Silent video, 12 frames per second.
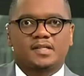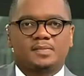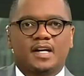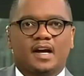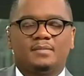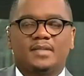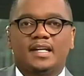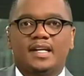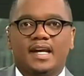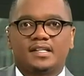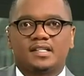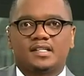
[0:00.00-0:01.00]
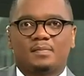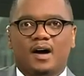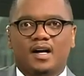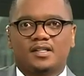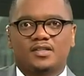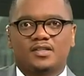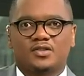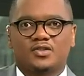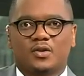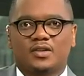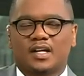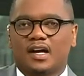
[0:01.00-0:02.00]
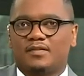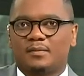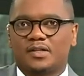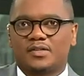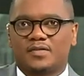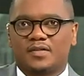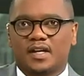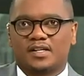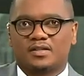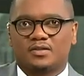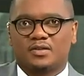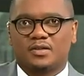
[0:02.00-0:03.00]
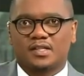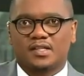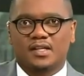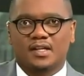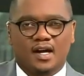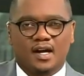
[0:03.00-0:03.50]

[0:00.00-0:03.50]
become the latest party to join the Government of National Unity.